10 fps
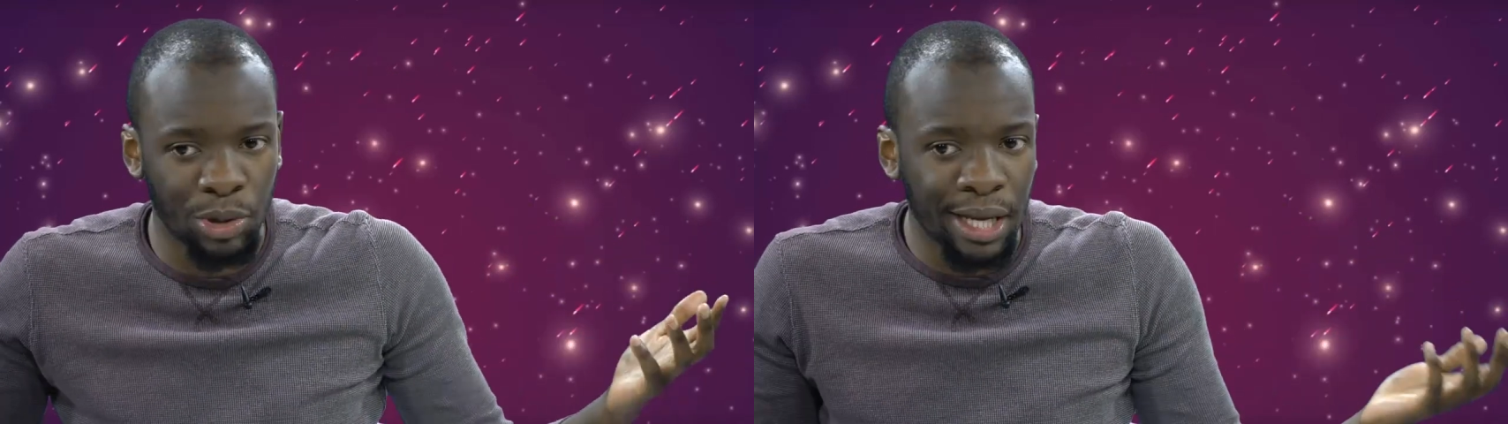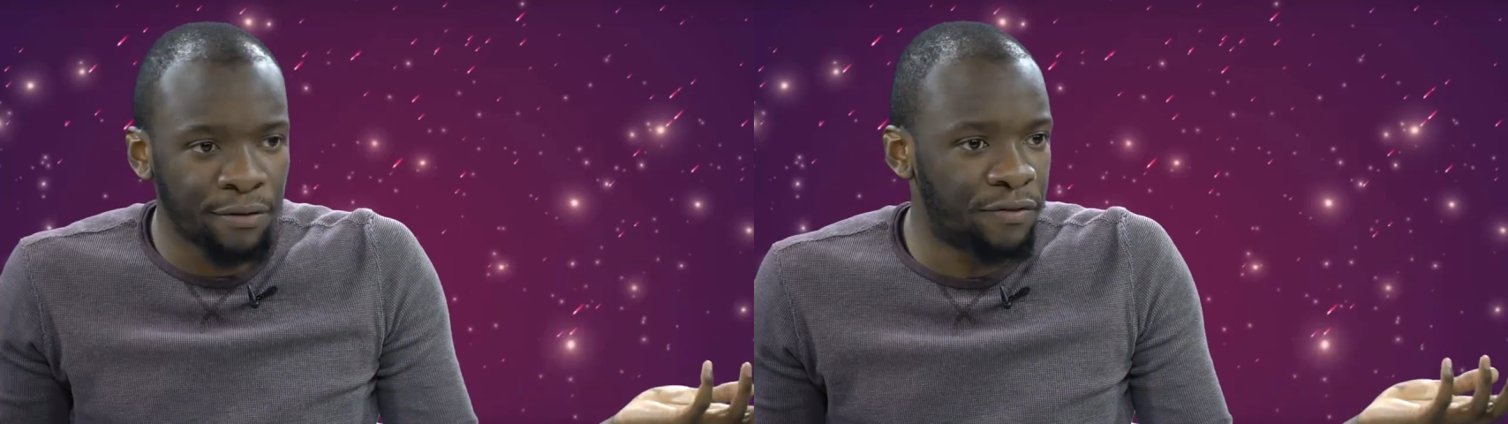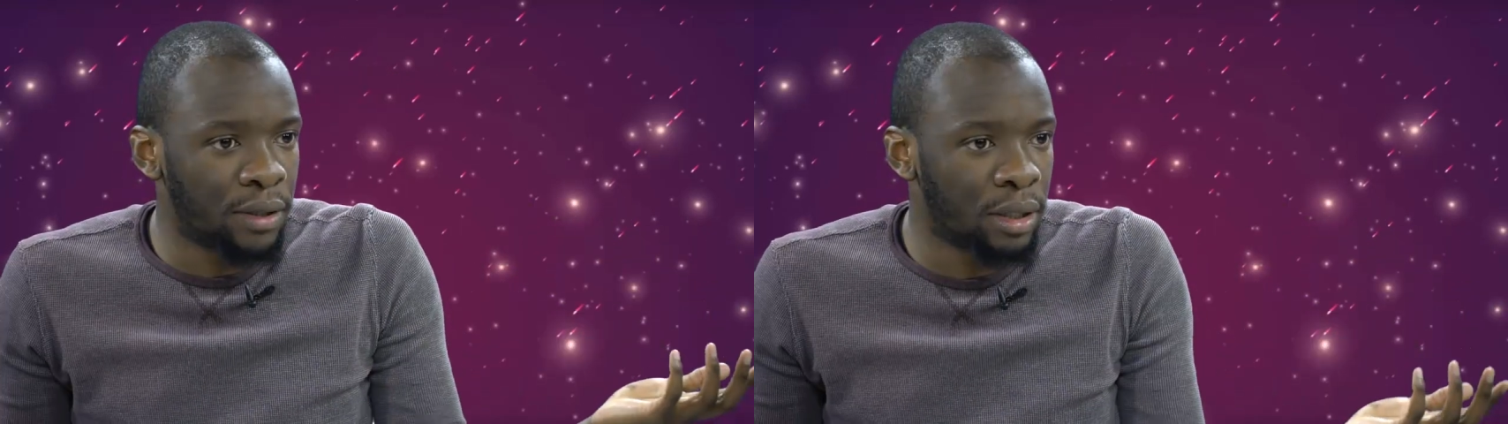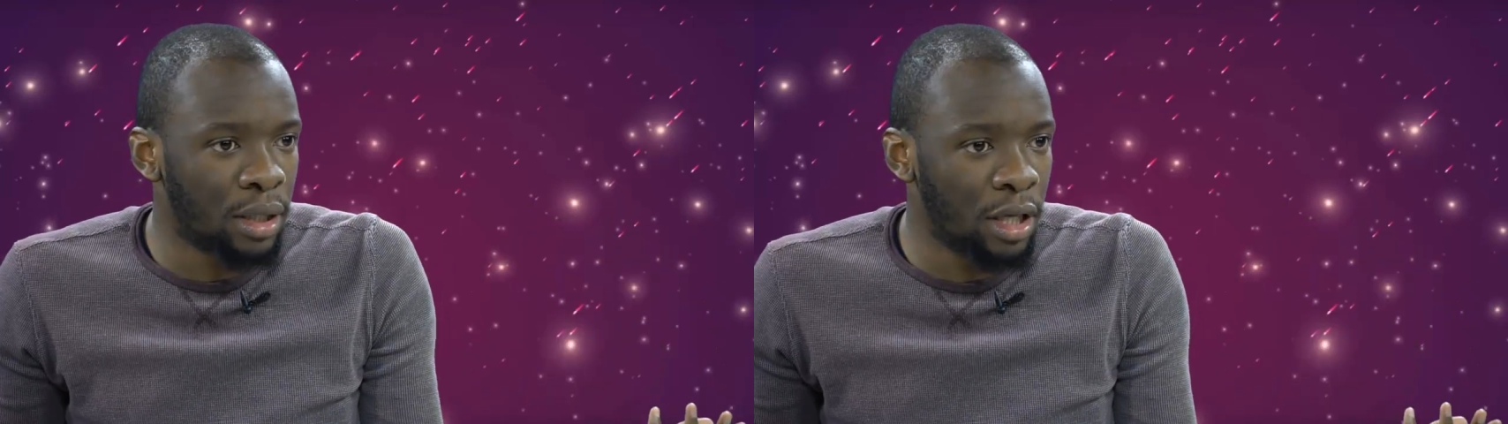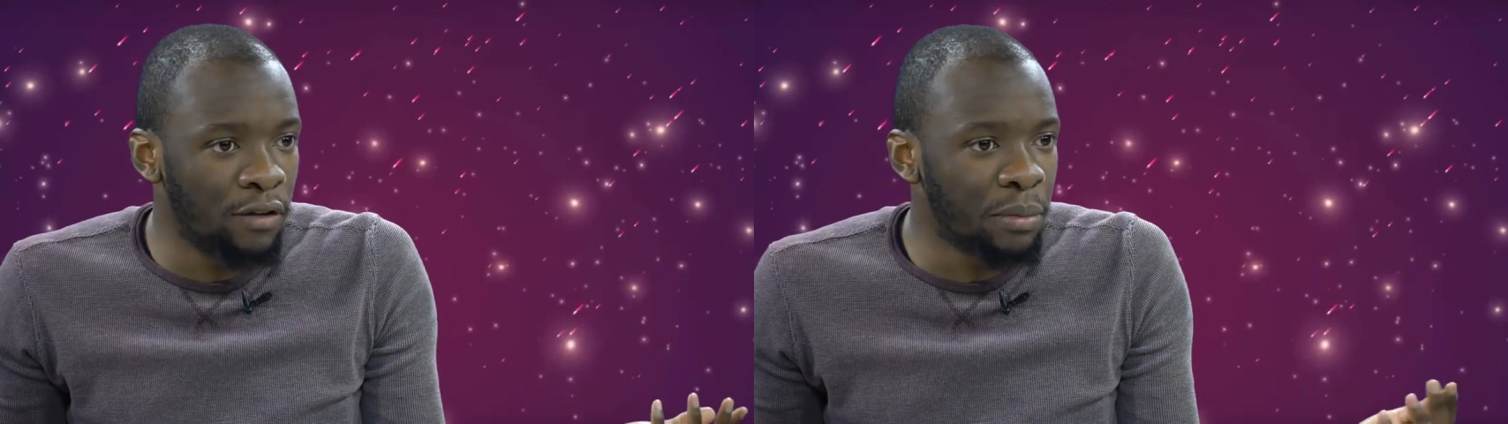were laughing.
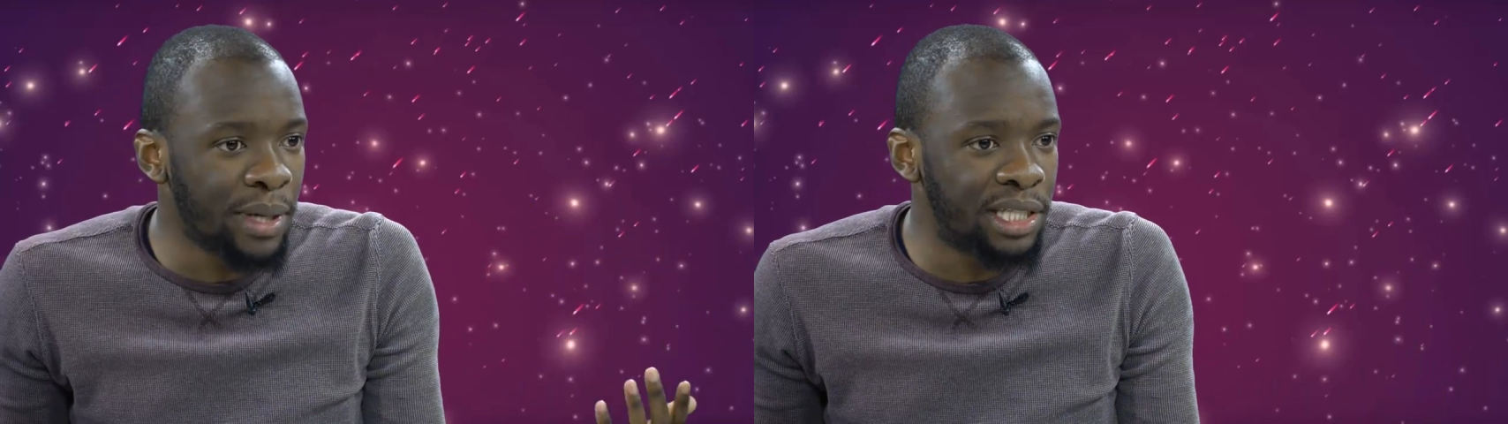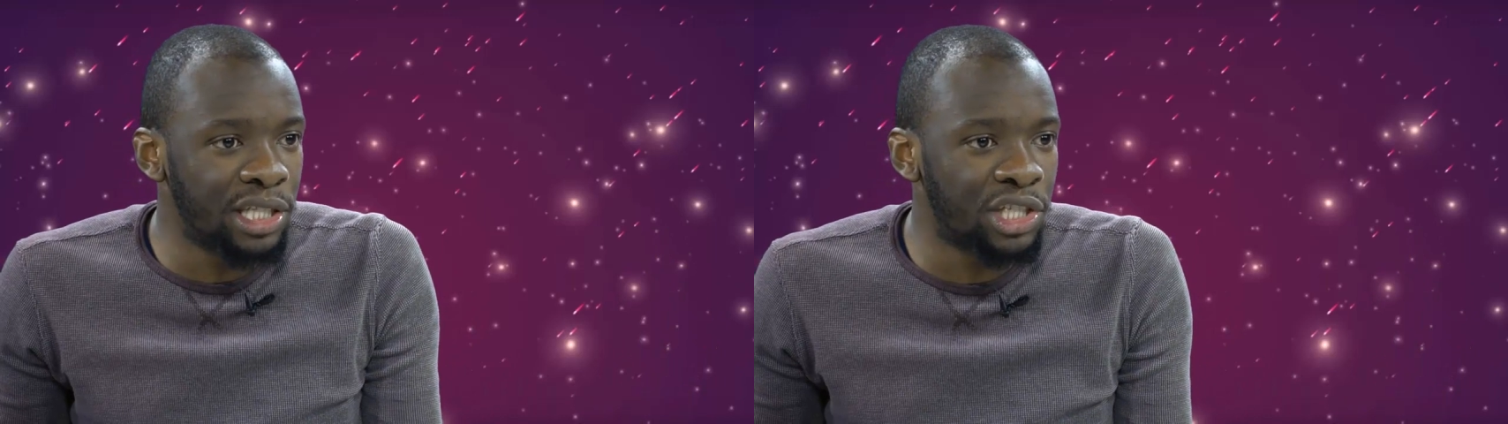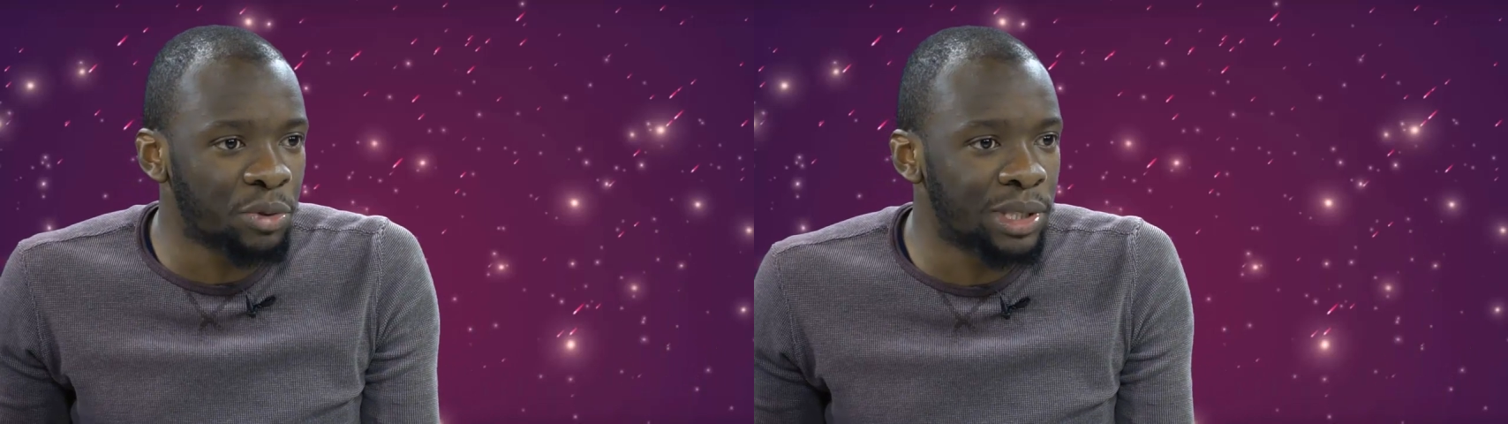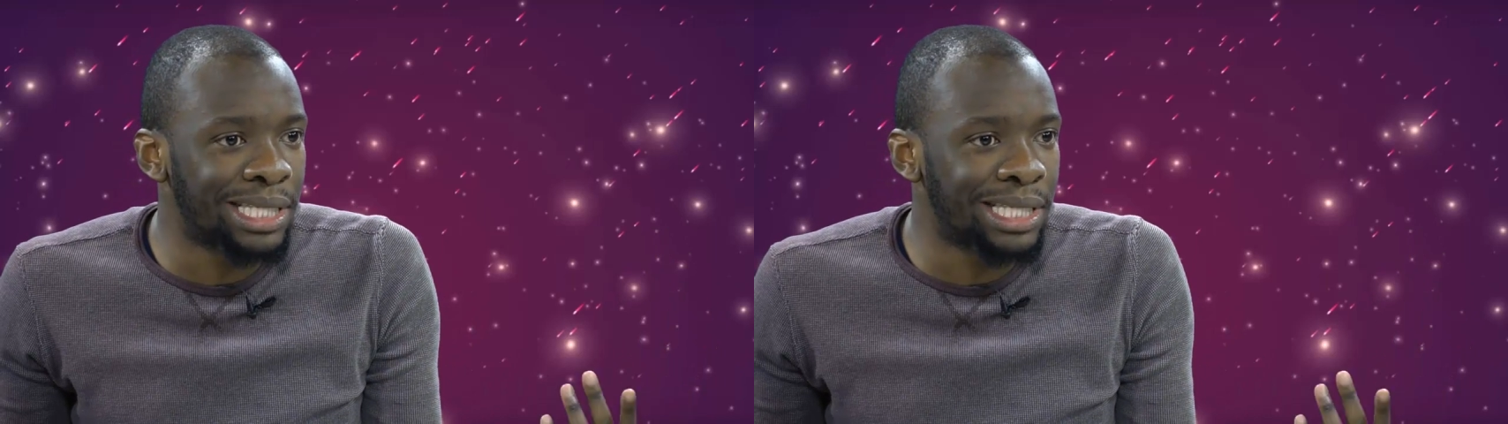Even my teacher was